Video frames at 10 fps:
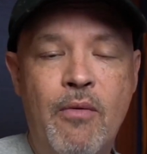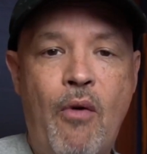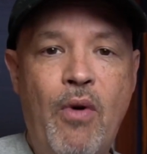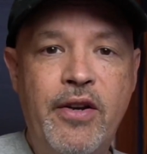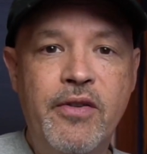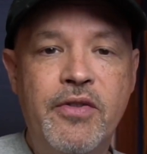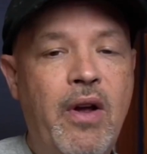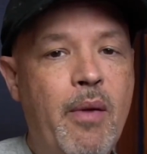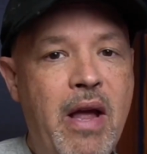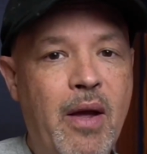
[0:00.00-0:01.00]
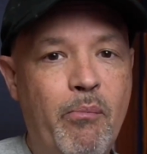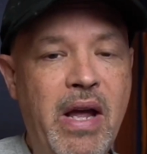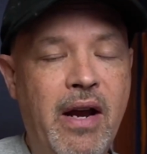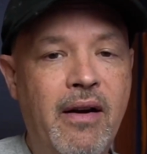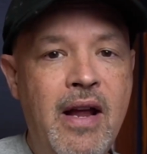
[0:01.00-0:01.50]
What we want to do is we want to make them
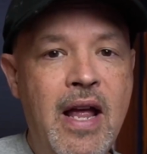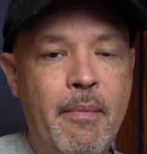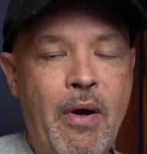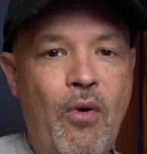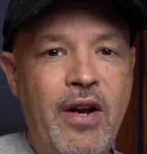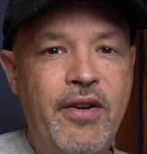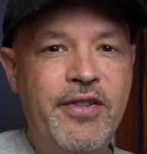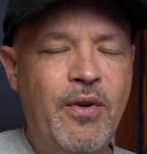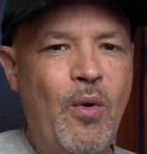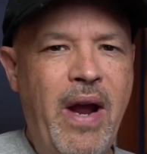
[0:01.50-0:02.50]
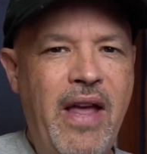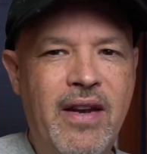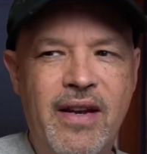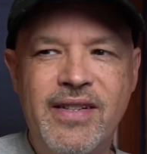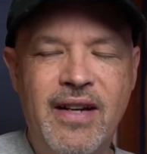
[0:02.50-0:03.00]
bigger, but we want to do so in a way
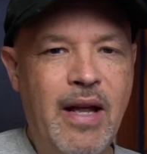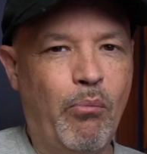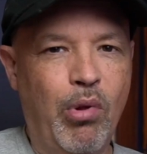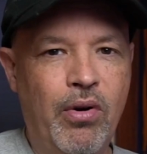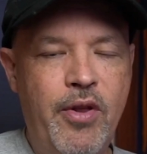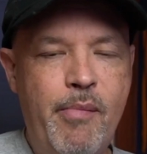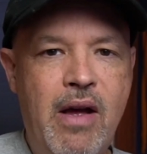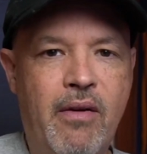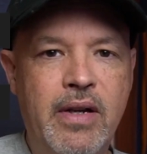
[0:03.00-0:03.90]
that doesn't like blur them out.